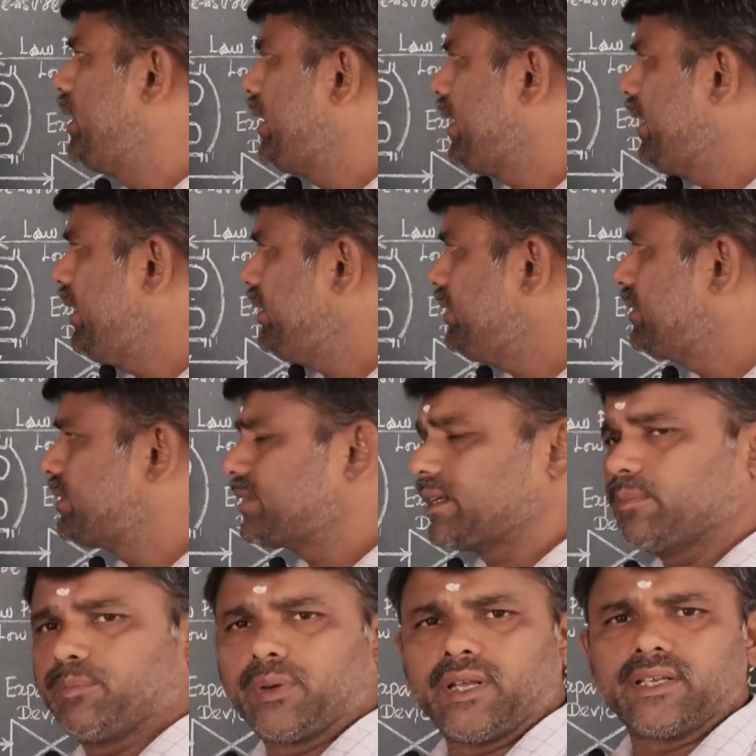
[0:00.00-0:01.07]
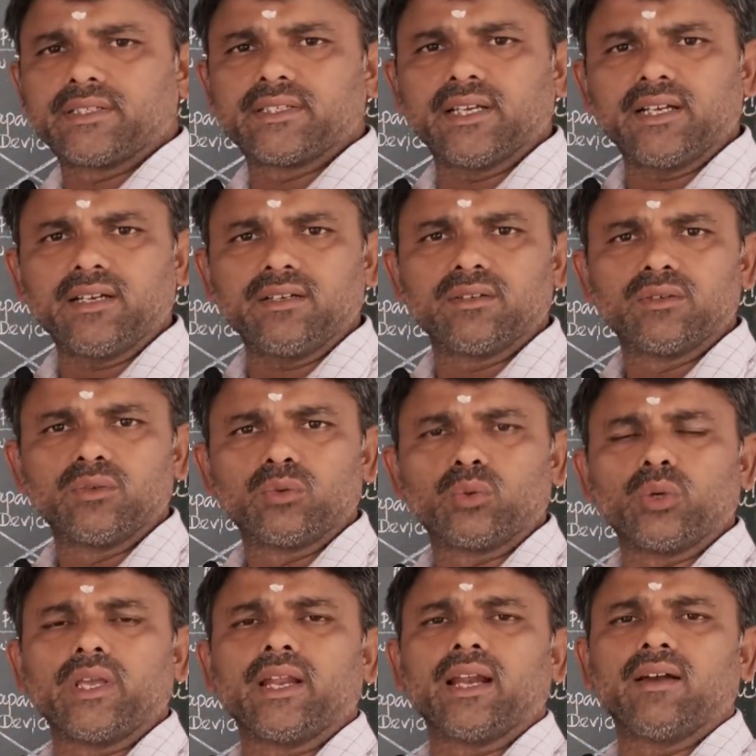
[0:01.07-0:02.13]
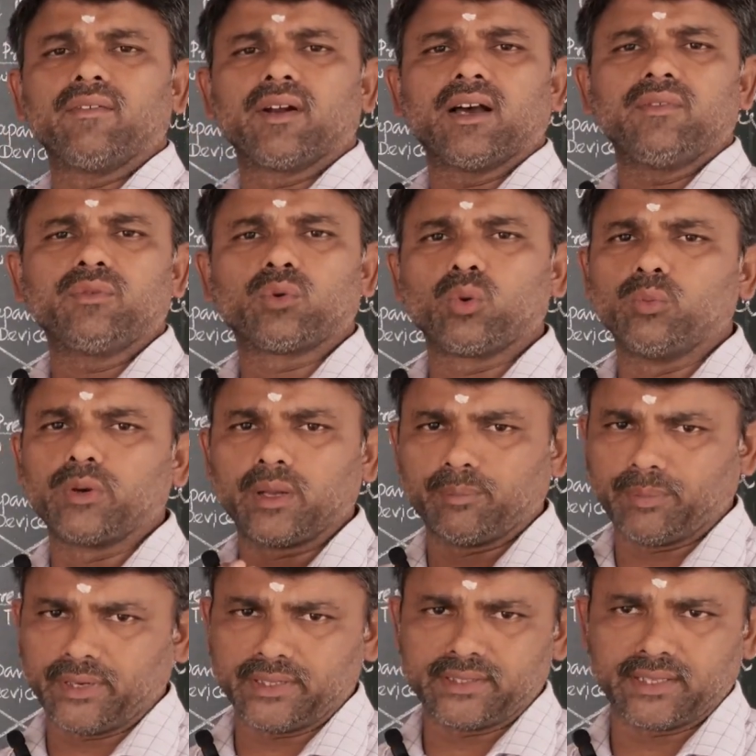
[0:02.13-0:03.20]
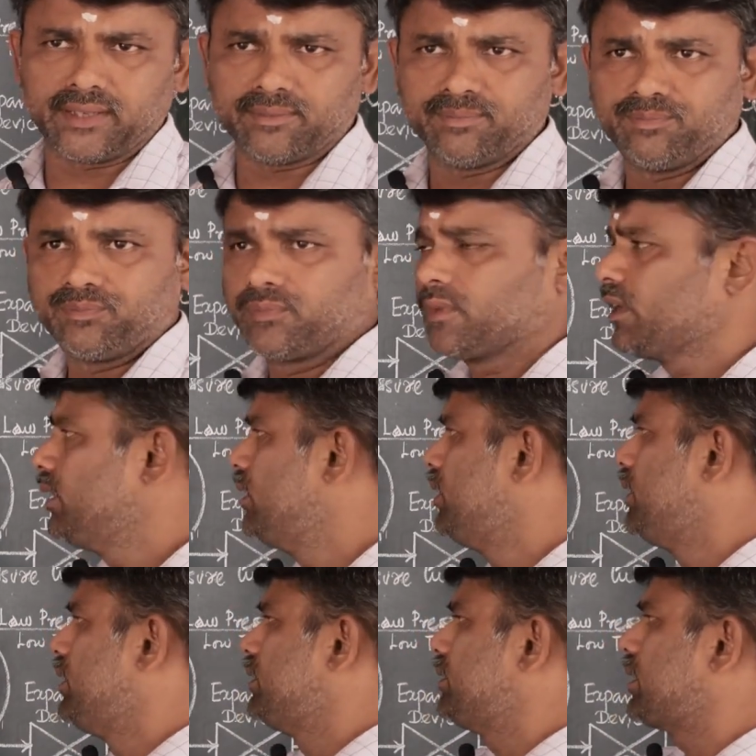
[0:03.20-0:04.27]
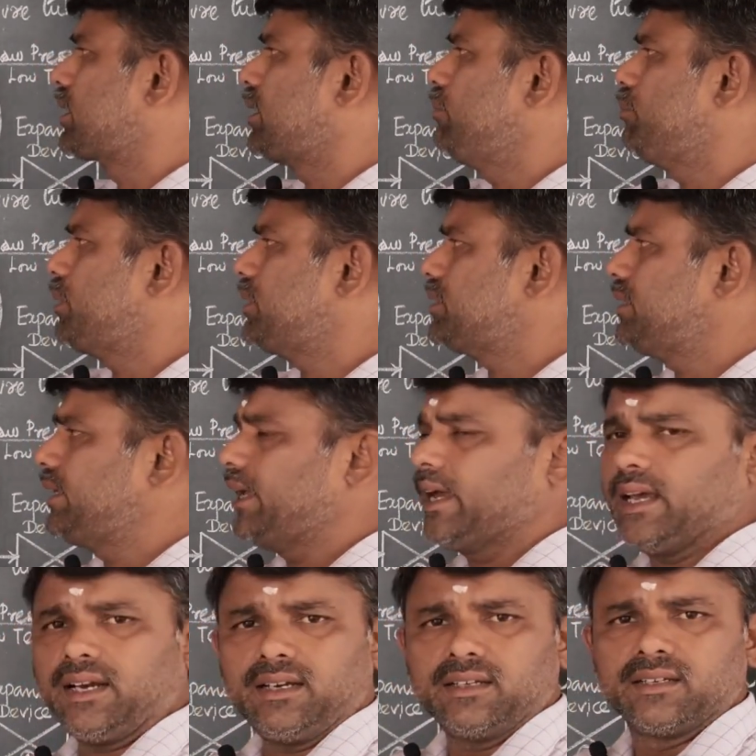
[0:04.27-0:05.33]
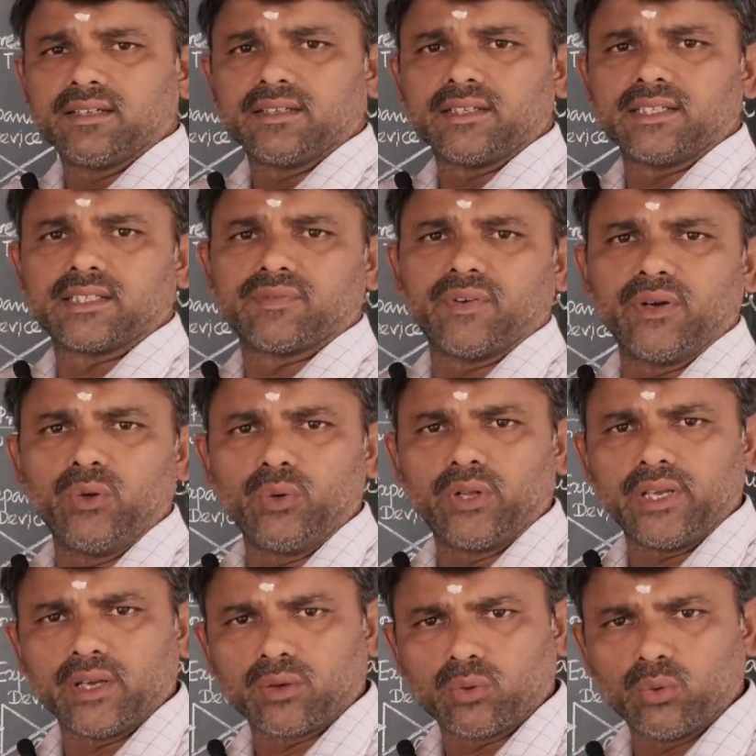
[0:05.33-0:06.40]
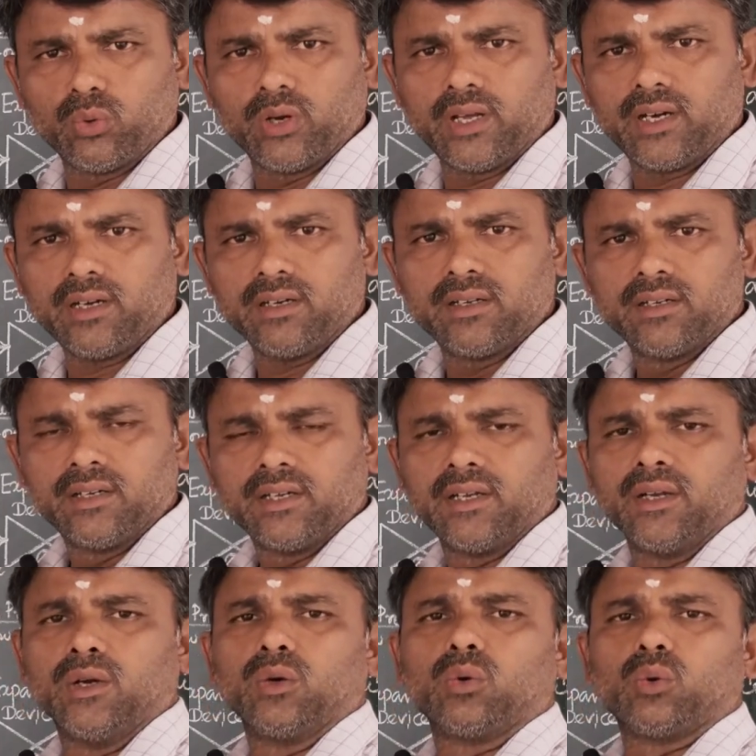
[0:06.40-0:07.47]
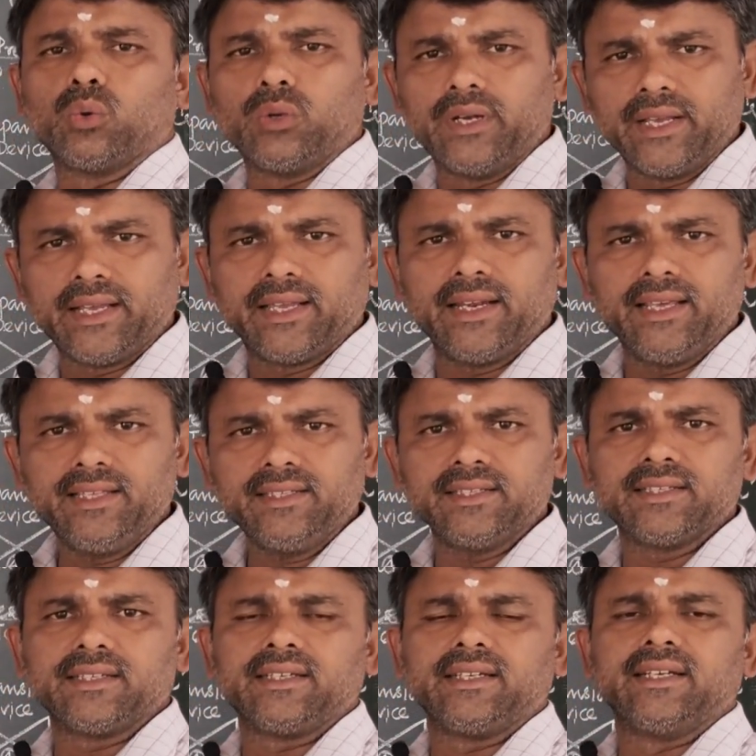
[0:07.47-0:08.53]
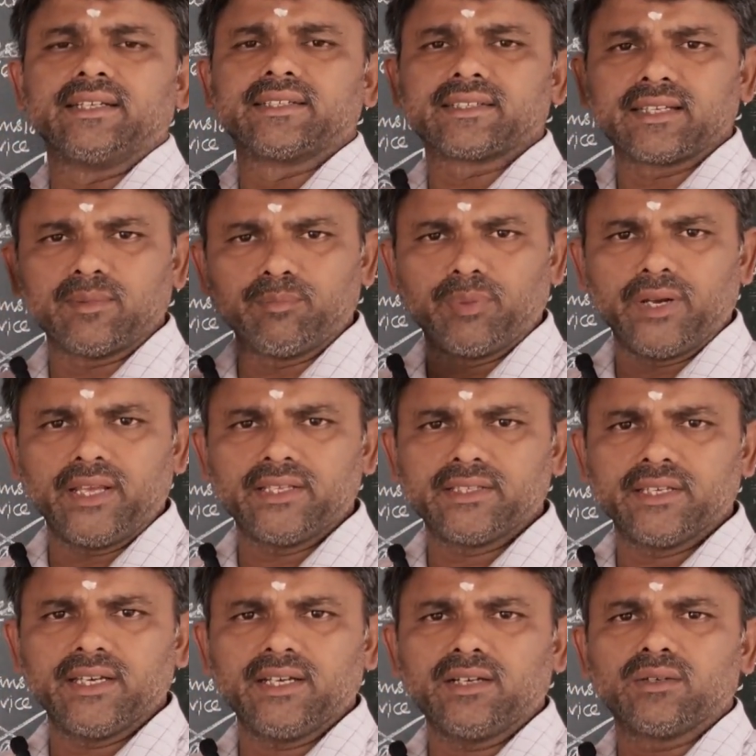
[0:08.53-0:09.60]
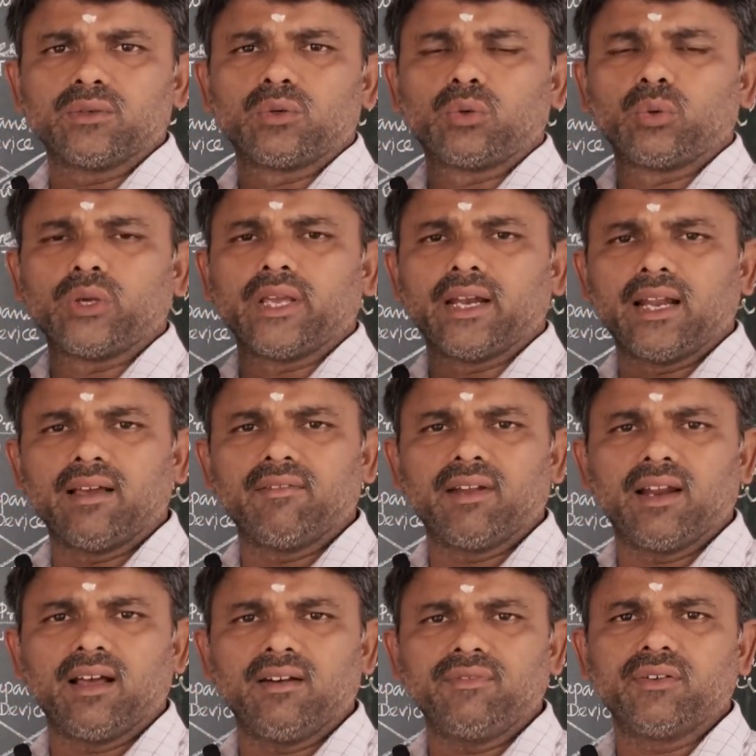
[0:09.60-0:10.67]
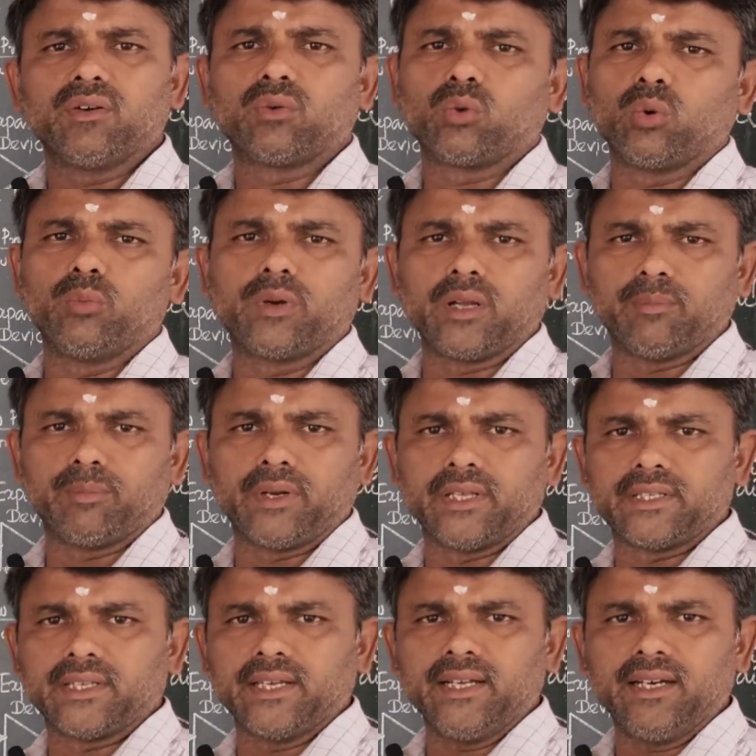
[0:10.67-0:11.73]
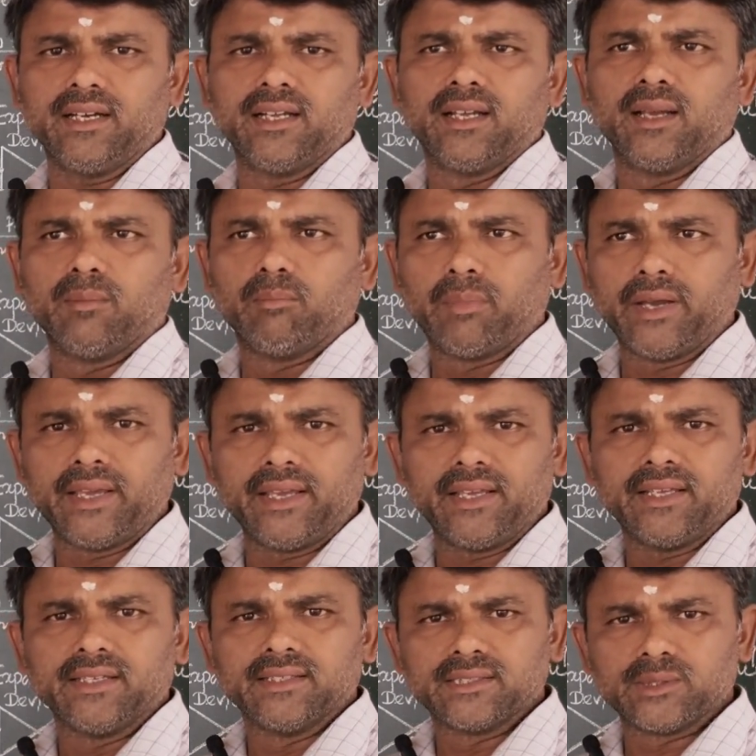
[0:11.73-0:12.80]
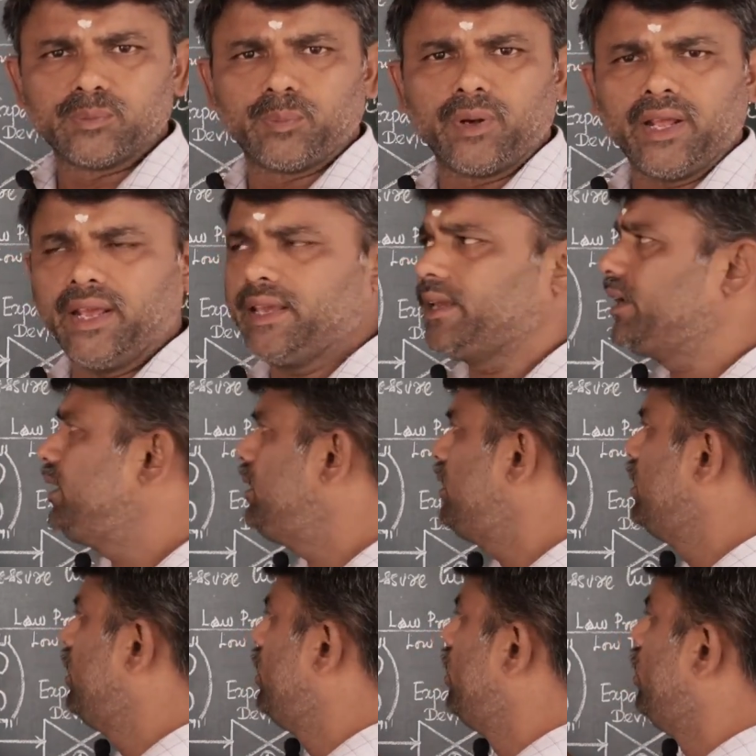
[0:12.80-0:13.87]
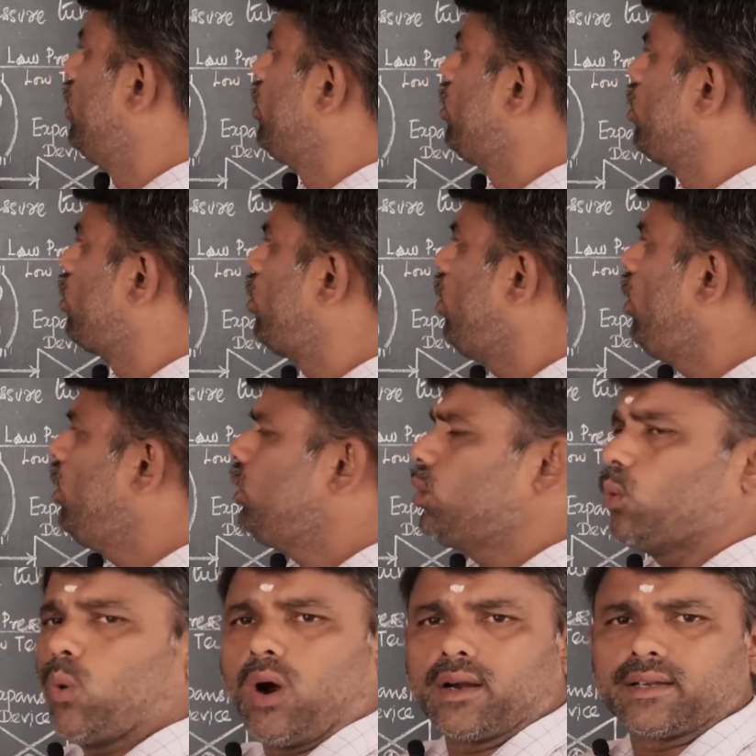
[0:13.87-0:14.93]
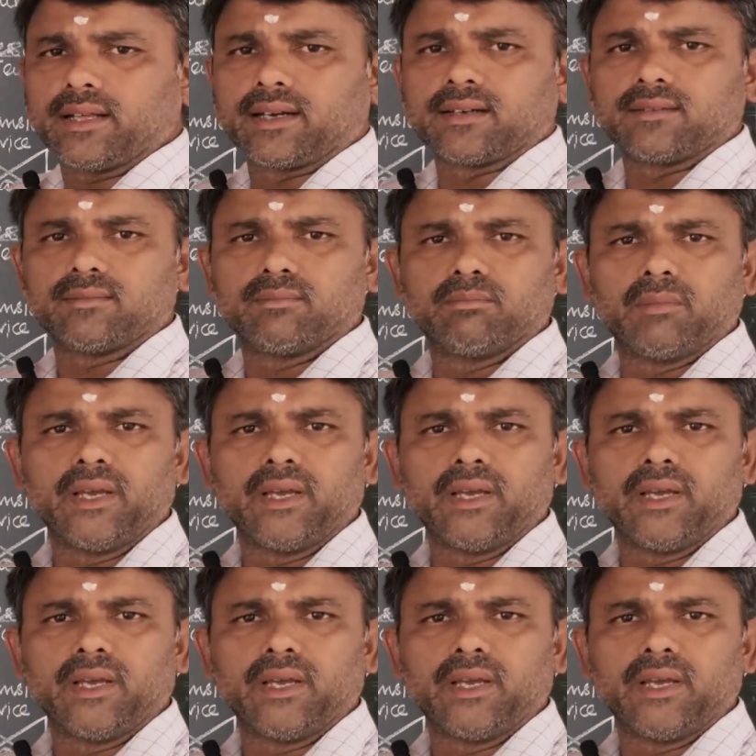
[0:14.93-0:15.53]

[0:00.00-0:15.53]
decrease its temperature to a level of room temperature. The compressed air is fed into a cooler to decrease its temperature to a level of room temperature by spraying cold water